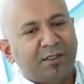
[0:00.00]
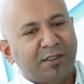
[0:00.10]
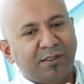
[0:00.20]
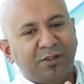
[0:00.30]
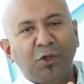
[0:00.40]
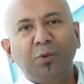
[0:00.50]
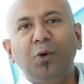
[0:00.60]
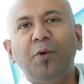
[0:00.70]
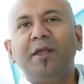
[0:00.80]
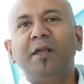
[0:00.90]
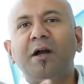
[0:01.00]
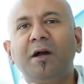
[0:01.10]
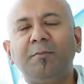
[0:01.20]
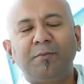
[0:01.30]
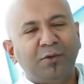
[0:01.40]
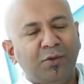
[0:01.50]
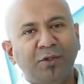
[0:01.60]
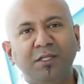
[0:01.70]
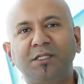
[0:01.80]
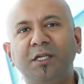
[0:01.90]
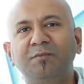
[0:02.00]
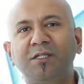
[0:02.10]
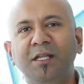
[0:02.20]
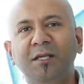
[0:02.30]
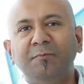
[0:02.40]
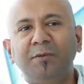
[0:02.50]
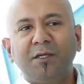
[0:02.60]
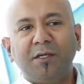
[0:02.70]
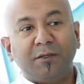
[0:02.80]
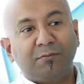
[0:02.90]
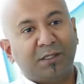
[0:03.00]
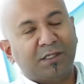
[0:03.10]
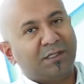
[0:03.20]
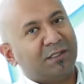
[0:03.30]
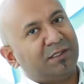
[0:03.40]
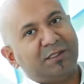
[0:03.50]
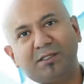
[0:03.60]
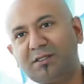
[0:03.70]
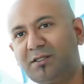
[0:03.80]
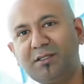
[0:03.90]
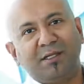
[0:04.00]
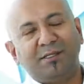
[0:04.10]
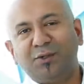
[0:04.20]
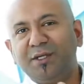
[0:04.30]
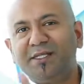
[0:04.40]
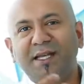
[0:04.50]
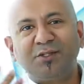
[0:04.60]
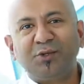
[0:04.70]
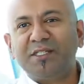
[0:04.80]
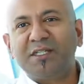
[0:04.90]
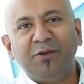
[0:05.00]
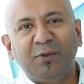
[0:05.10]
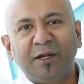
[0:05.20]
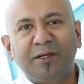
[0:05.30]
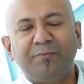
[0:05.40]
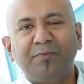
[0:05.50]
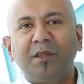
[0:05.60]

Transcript: There's no more waking up, no disturbed sleep because there is no desaturation event.